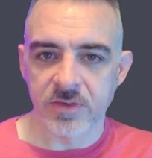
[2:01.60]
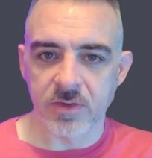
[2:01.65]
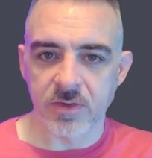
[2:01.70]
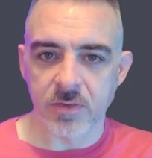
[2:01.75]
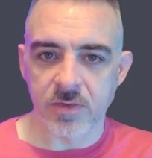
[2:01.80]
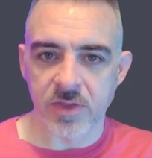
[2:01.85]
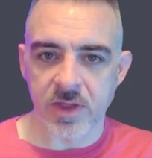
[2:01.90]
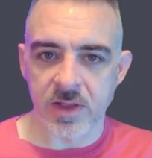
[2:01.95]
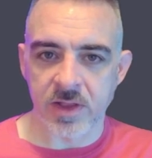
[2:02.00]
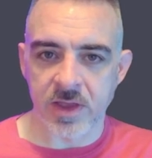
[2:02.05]

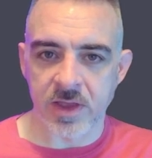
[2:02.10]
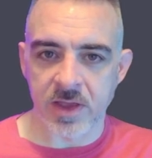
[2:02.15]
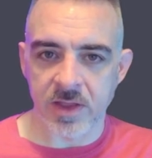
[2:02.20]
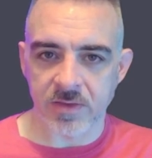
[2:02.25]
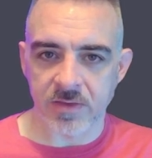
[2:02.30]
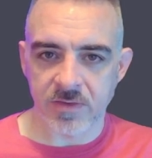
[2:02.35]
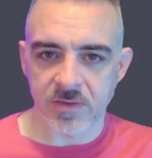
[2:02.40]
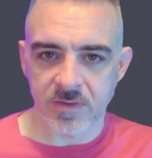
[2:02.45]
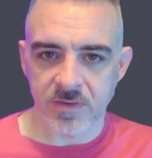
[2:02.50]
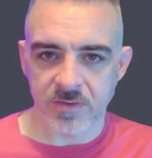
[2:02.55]
So then
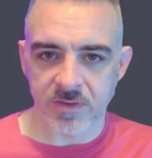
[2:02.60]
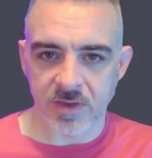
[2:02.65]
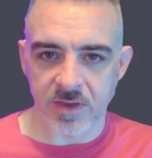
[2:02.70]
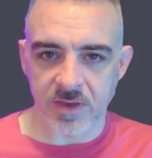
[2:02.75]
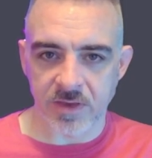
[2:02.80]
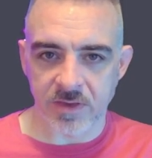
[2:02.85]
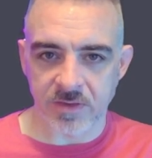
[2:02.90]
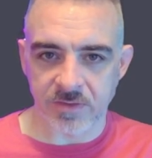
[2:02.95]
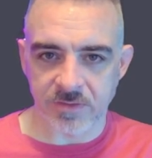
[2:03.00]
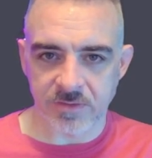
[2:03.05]
it
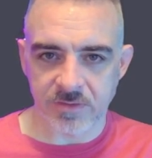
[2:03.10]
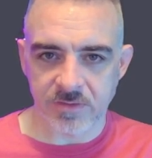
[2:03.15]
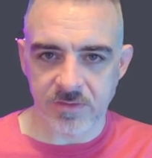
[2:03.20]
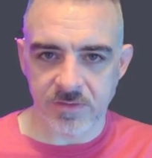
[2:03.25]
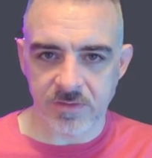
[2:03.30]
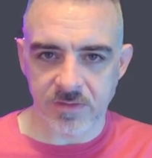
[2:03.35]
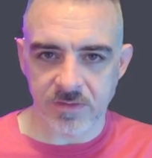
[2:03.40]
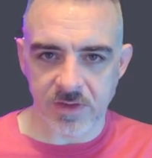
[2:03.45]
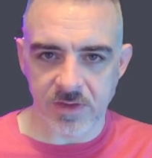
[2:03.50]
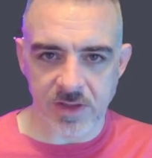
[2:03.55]

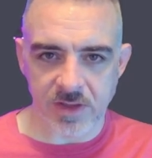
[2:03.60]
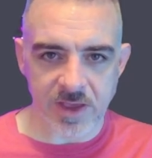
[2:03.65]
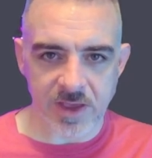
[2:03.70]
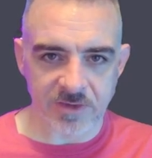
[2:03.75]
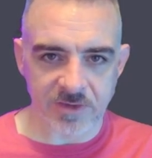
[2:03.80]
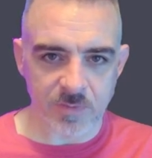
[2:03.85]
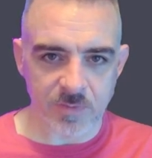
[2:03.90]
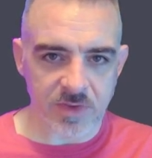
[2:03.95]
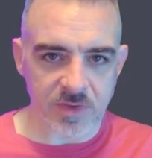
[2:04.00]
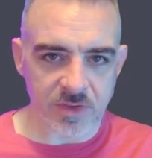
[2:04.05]
says, it
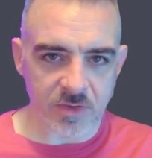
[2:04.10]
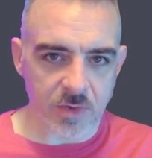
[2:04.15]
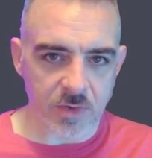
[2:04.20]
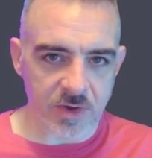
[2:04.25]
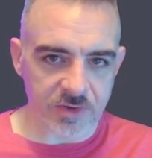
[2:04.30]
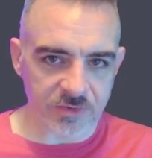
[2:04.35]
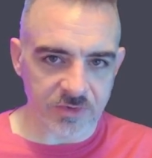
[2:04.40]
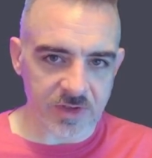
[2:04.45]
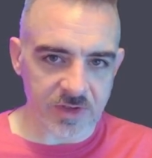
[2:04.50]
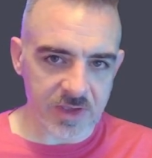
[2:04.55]
asks me the
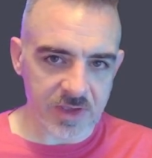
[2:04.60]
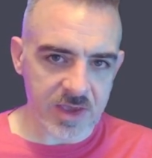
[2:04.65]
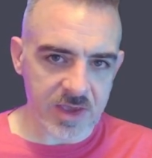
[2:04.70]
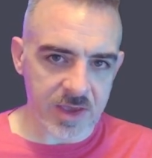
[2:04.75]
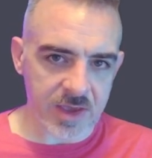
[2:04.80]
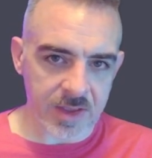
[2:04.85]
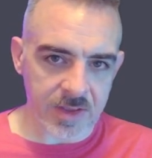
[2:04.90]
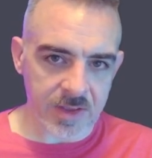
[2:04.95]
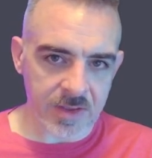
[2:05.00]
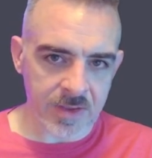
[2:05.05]
question
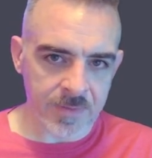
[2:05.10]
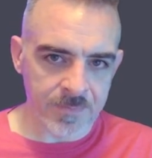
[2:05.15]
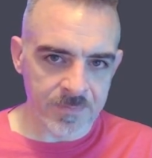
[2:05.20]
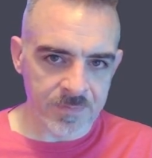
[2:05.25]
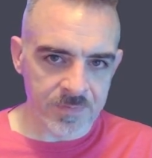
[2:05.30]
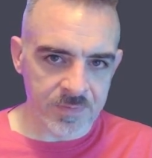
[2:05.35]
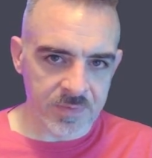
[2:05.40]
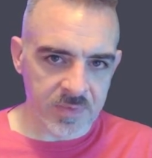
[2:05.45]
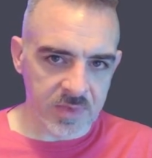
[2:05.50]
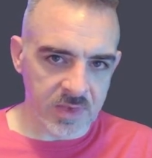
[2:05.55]
again,
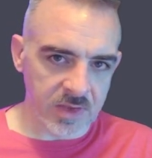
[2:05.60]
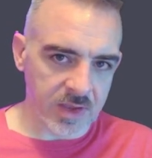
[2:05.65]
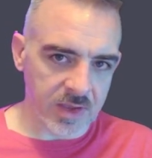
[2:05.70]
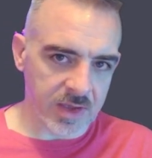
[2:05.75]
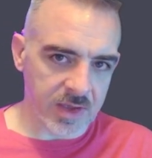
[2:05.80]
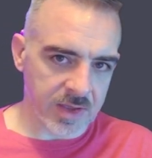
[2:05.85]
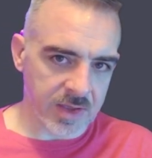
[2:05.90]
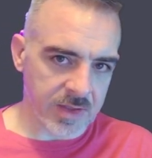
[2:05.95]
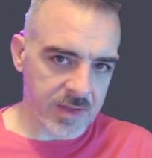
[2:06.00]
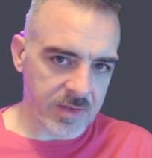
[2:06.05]

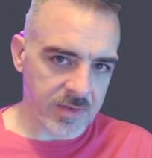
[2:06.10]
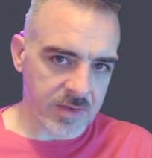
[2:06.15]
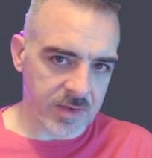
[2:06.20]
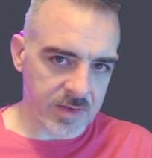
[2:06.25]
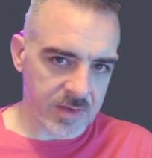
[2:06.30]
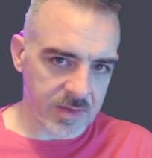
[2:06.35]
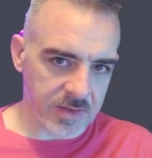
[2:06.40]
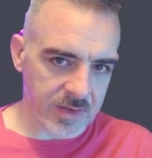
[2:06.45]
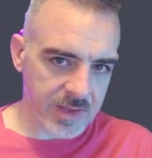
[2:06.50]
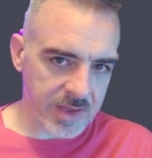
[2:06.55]

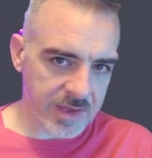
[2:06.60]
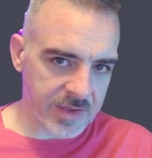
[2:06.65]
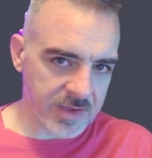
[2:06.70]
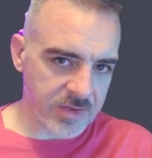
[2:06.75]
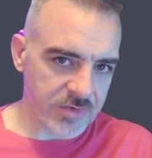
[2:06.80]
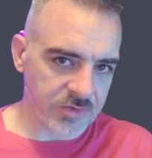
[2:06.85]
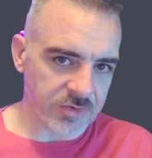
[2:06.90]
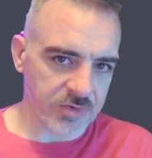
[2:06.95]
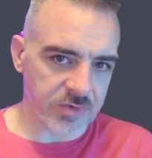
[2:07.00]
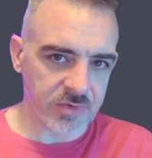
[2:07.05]
and I
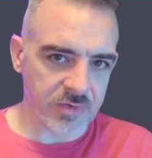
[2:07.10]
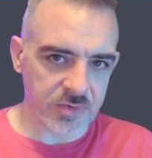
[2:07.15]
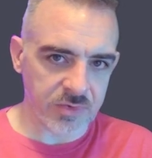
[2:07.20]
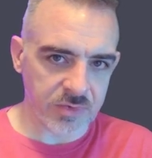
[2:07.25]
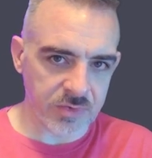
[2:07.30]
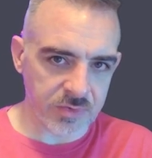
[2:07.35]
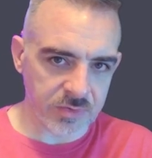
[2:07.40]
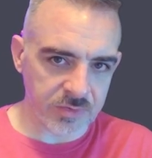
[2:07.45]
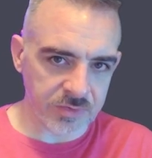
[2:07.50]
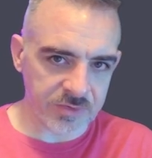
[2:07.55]
can
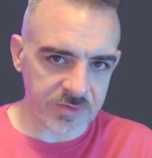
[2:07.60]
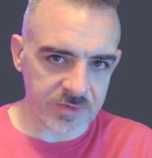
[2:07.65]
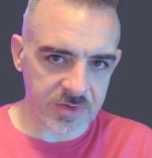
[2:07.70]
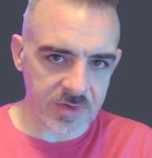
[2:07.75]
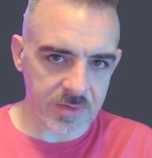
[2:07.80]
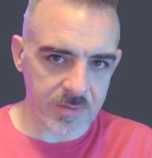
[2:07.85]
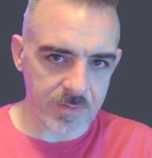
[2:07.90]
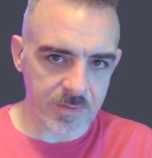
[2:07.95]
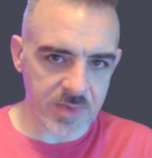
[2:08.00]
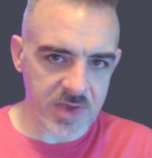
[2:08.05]
choose
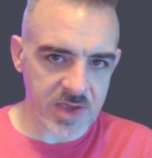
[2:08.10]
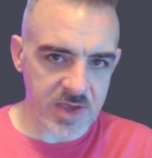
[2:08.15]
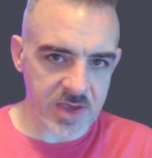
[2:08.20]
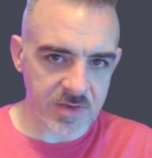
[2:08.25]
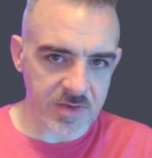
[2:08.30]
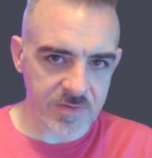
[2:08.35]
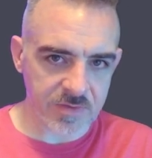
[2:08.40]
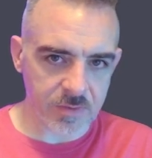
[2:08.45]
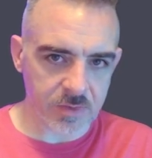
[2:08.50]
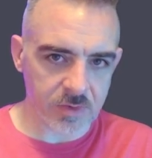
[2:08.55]

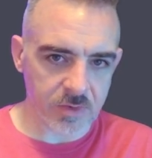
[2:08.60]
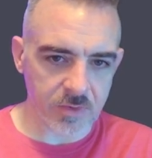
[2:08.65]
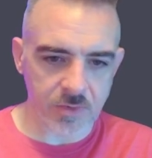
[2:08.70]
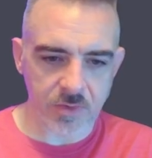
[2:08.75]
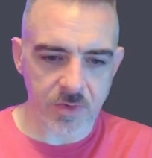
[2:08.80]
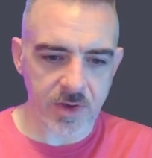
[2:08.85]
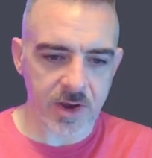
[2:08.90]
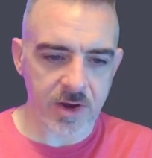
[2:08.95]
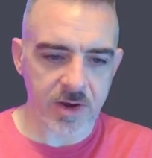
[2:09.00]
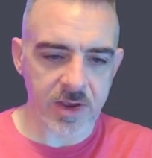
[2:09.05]
B for
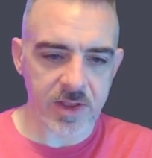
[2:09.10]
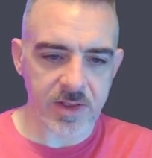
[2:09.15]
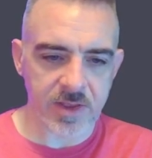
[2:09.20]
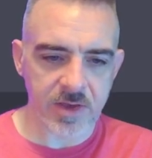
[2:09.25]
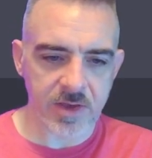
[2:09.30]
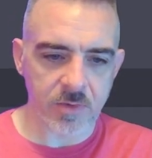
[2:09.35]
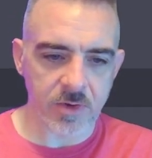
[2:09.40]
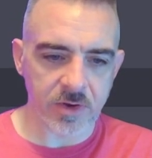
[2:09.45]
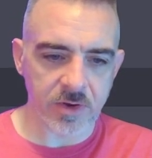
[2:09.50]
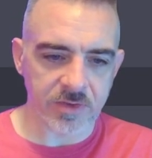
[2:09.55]
local area
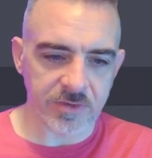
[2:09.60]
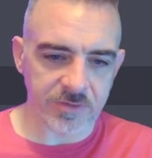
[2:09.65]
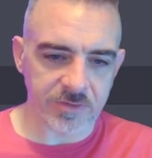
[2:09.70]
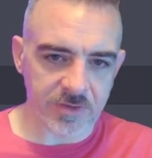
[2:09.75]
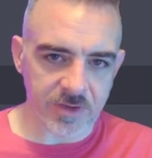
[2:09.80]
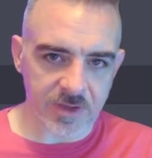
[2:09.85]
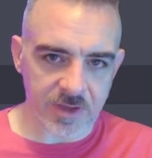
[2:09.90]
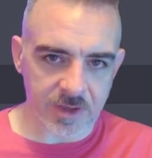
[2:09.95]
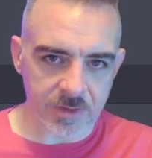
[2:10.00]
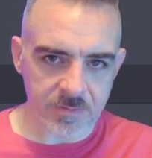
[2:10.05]
network this
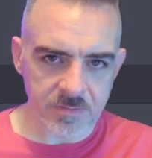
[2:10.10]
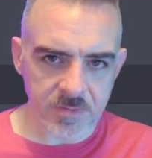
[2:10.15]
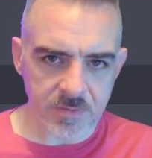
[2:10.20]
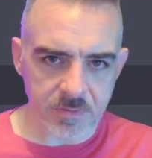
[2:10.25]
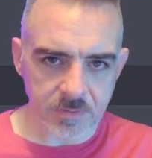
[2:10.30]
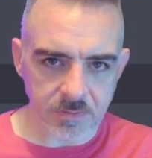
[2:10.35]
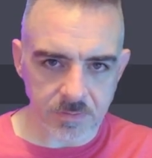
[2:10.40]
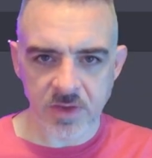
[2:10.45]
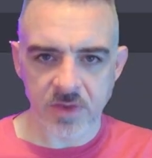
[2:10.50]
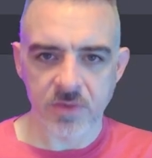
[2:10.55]
time.
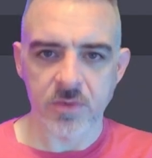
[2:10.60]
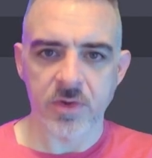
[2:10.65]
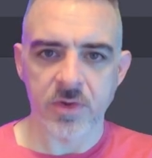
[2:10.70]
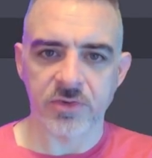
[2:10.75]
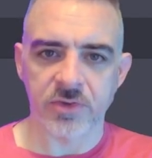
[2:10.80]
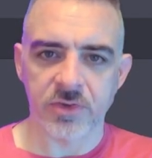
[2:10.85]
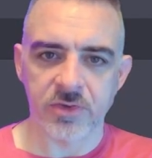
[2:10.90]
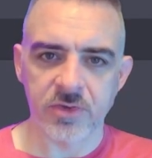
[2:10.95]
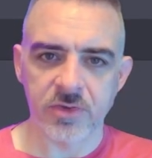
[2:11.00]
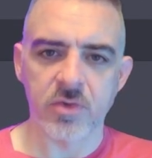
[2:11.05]

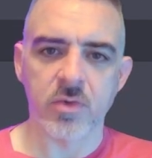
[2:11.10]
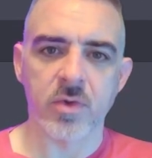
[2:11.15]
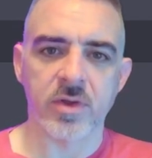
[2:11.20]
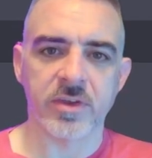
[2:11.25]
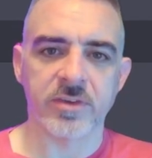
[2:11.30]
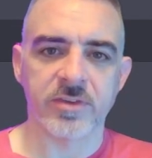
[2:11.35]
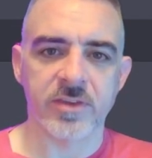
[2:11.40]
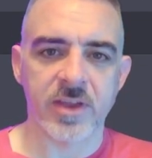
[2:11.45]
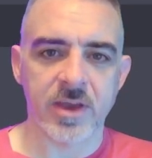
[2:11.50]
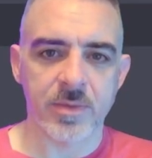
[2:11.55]
Question 2,
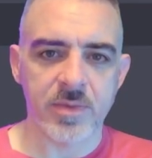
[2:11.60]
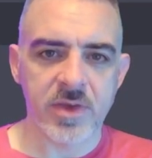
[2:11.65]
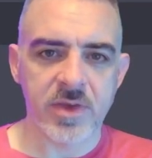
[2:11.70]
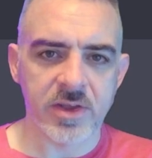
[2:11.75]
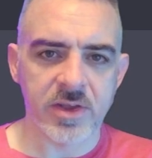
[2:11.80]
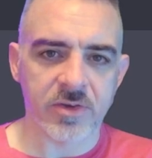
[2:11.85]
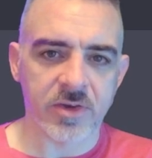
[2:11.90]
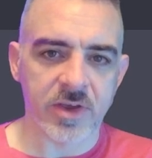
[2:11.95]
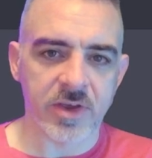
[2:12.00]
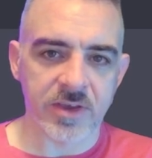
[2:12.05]
what is an
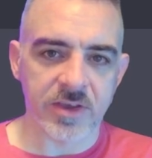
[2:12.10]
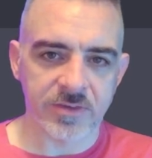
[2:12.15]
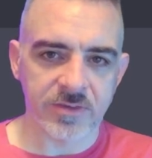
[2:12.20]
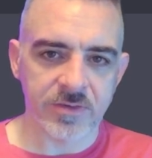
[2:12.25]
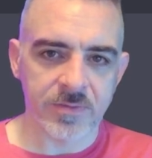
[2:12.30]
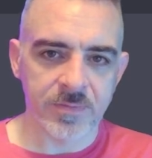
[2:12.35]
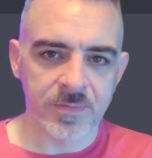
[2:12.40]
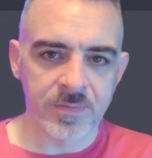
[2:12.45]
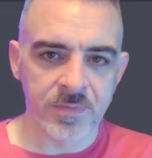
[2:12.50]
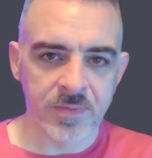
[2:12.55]
IP
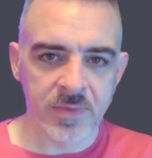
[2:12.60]
address?